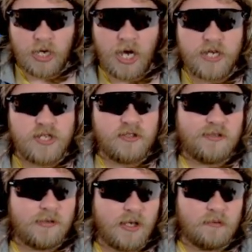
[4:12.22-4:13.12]
Are you...
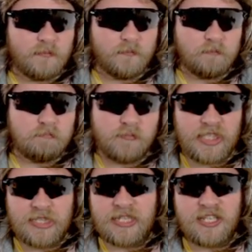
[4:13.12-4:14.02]

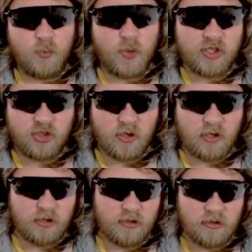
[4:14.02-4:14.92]
Did he
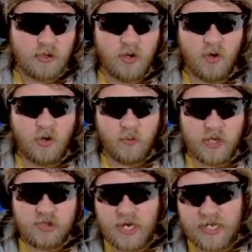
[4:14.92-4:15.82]
whistle? Or
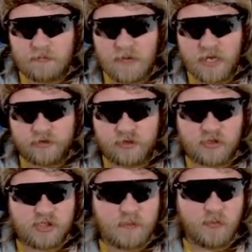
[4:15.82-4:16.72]
was it like a monster?
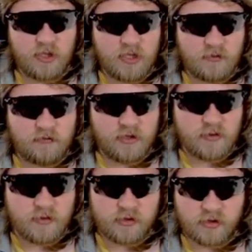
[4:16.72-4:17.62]
Because I'm really
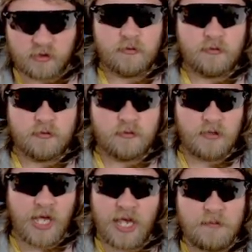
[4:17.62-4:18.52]
confused.
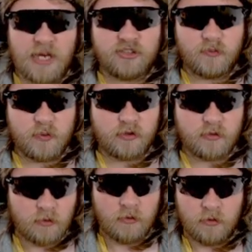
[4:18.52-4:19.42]
Yeah, he must have whistled.